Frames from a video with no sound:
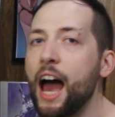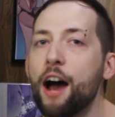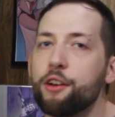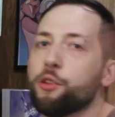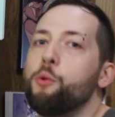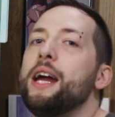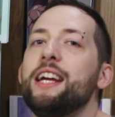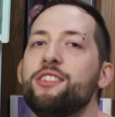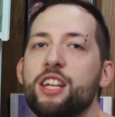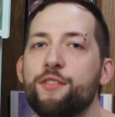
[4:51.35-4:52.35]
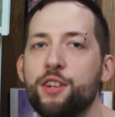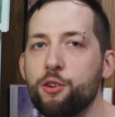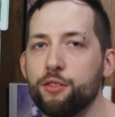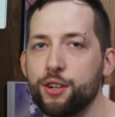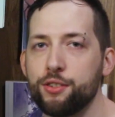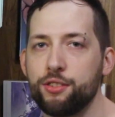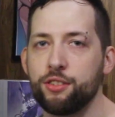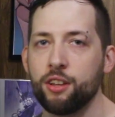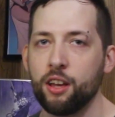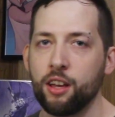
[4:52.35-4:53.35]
Out of the way, Steven Universe!